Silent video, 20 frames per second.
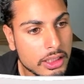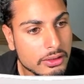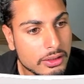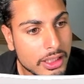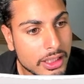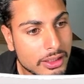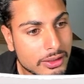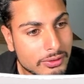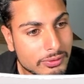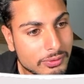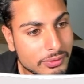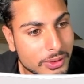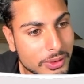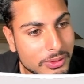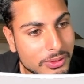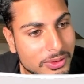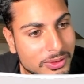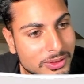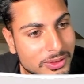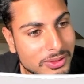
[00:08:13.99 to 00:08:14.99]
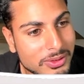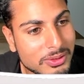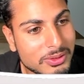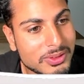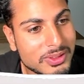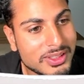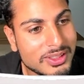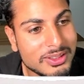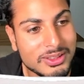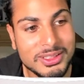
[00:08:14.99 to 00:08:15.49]
And to do
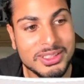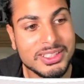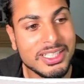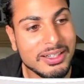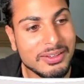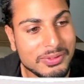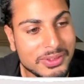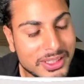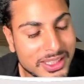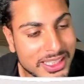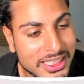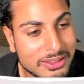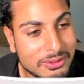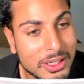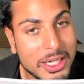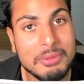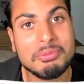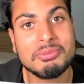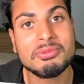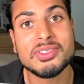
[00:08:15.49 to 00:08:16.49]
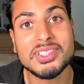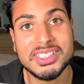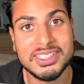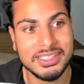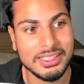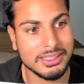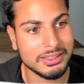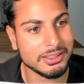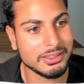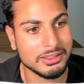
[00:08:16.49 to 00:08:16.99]
this you just have to grab the
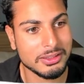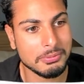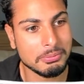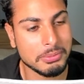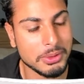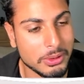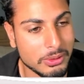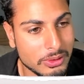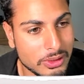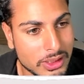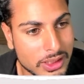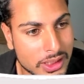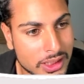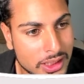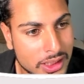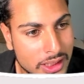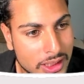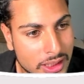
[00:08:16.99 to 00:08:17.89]
ticker component,